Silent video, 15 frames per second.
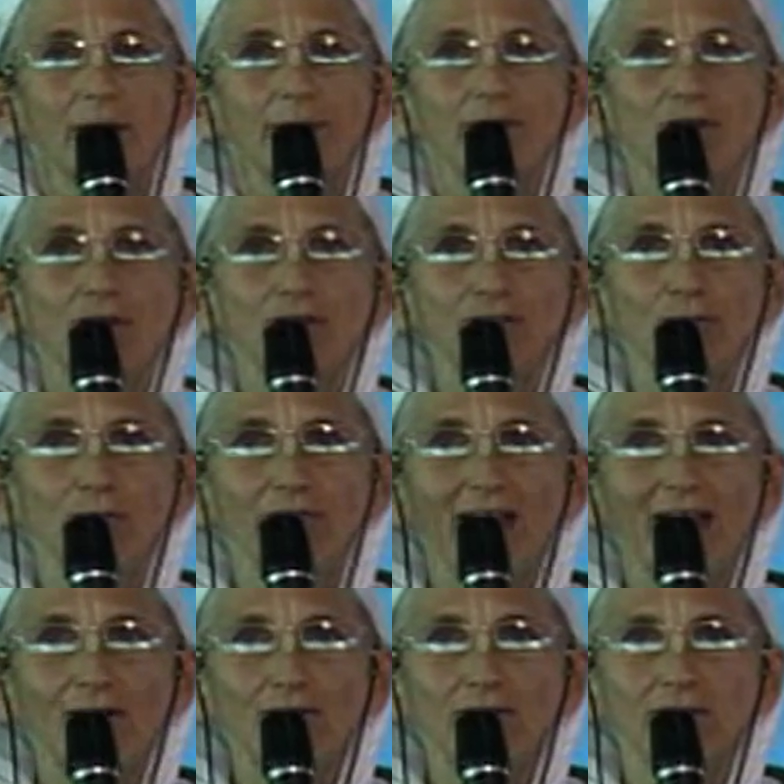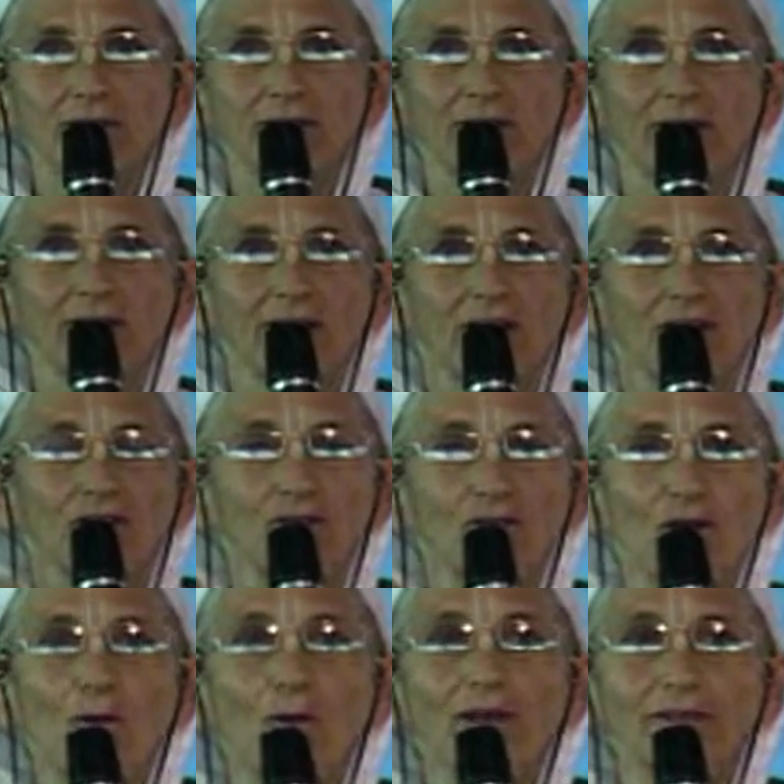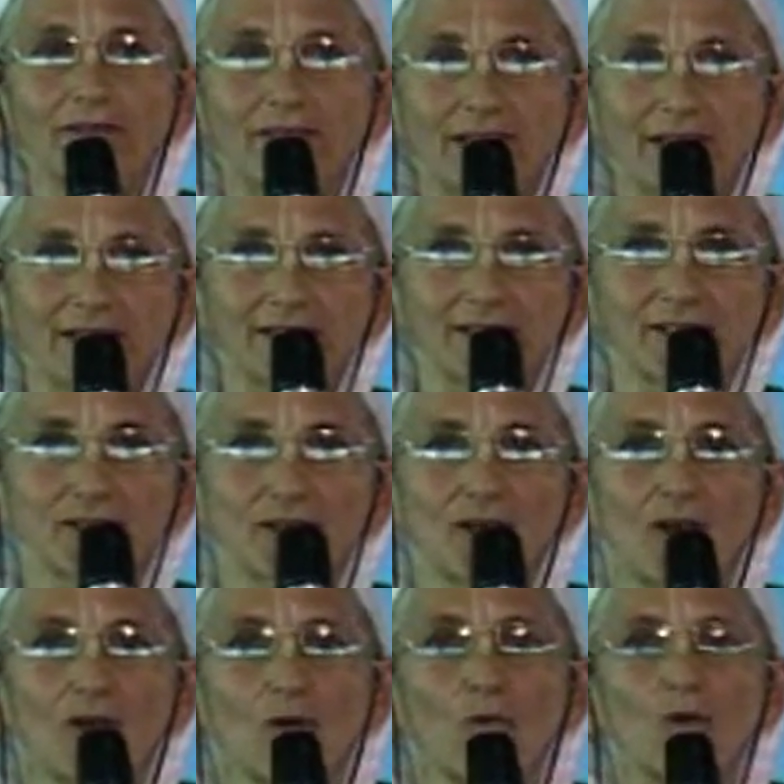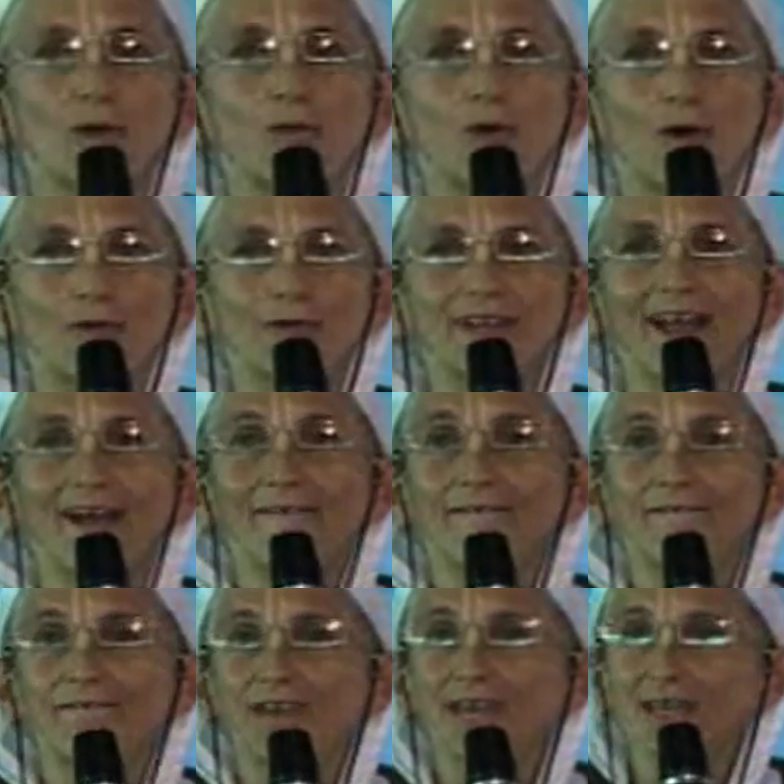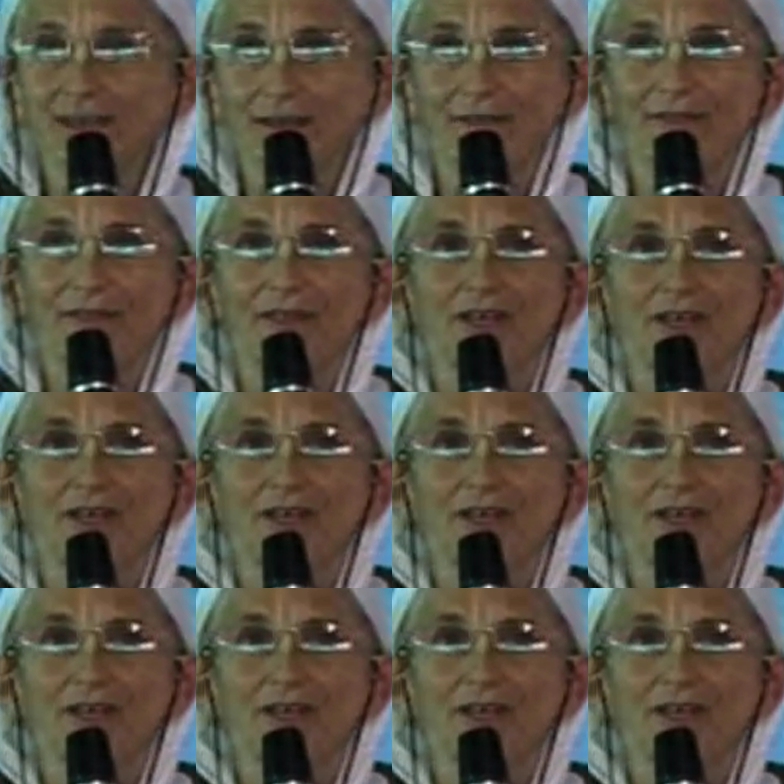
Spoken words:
Because without knowing this, we won't have faith